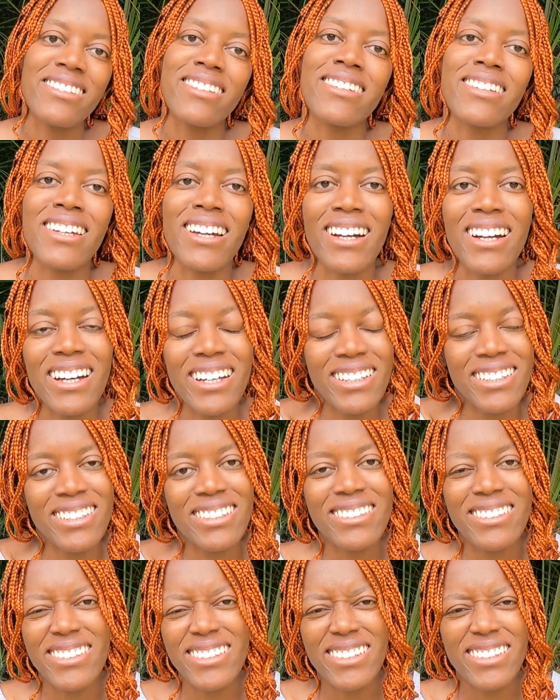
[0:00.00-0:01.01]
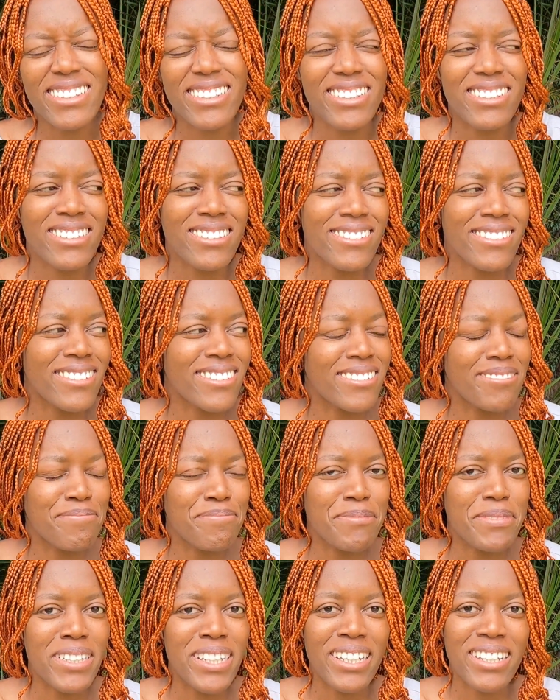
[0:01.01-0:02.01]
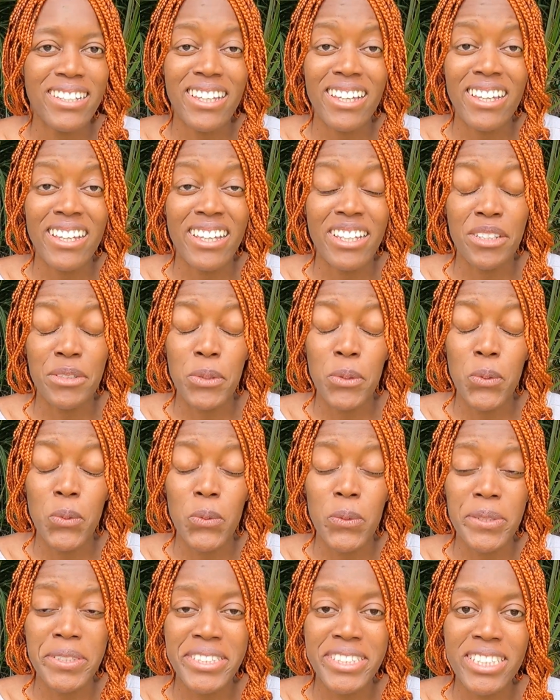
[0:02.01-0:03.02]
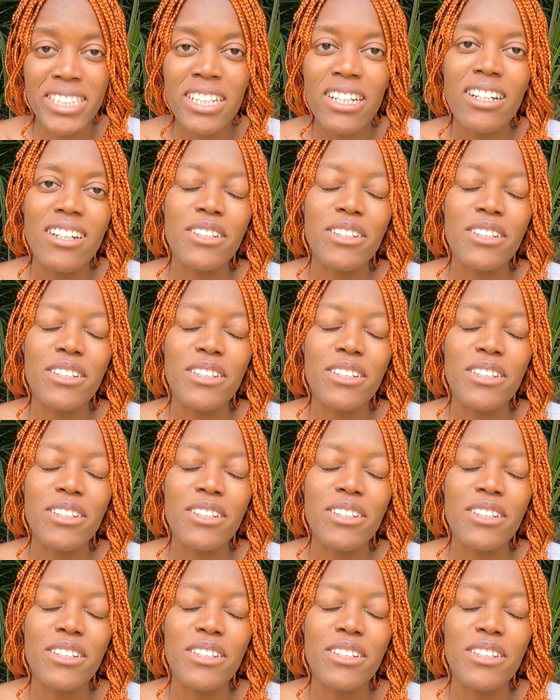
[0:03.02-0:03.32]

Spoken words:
yeah, I collect things, aka hoard,